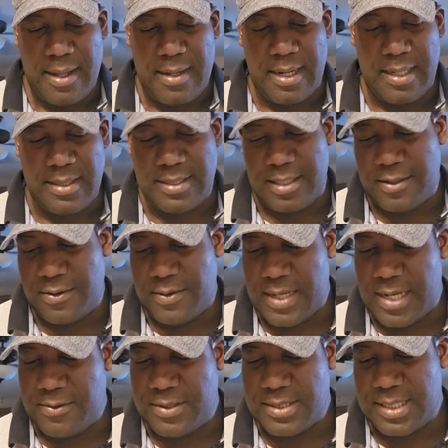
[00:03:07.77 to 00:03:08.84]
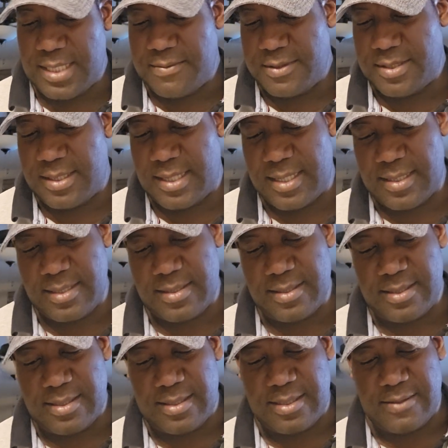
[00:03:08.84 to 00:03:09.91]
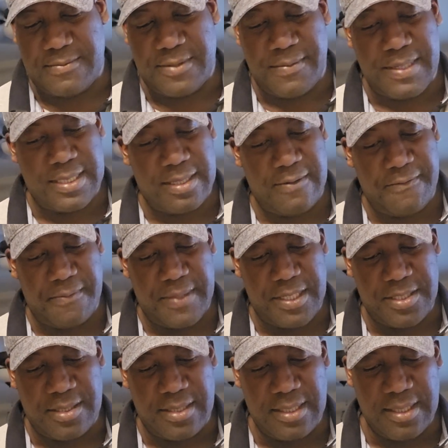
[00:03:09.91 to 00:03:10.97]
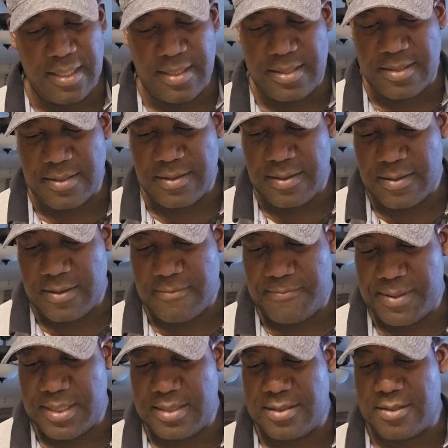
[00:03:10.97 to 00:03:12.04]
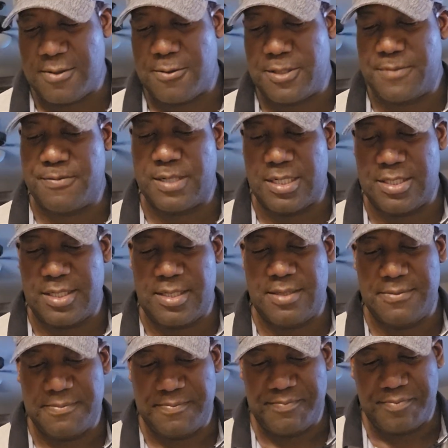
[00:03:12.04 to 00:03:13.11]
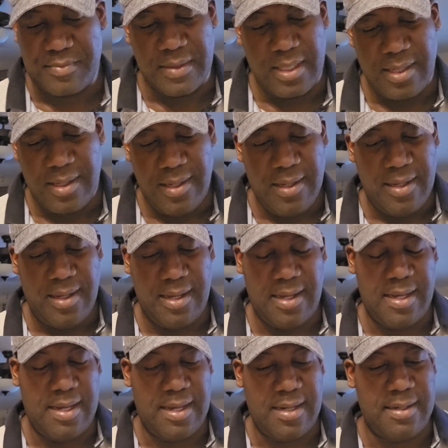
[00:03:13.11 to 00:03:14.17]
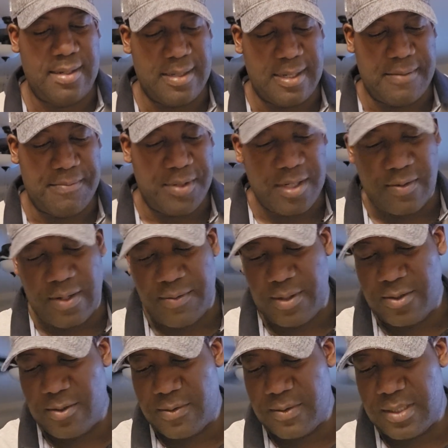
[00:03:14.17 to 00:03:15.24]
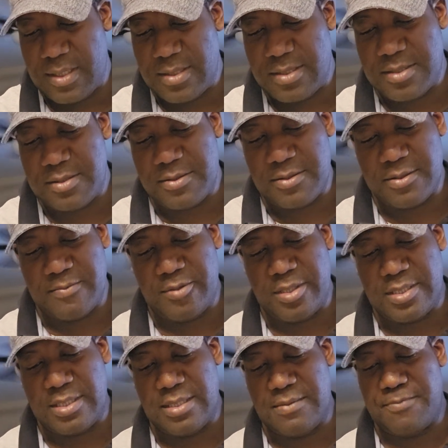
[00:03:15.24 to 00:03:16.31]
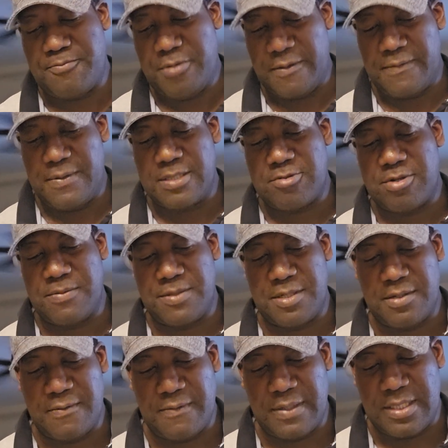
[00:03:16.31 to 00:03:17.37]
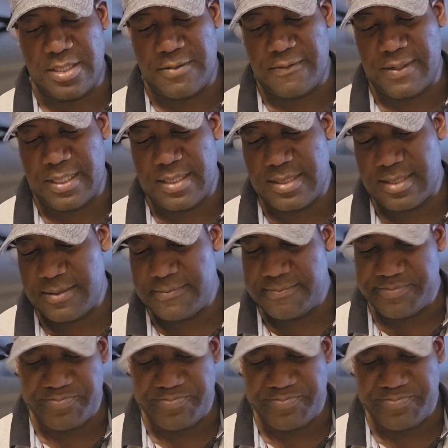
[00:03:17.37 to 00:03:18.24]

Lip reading: That is how I was able to get the best information needed to complete the course project. And now I will go into a brief description of each phase.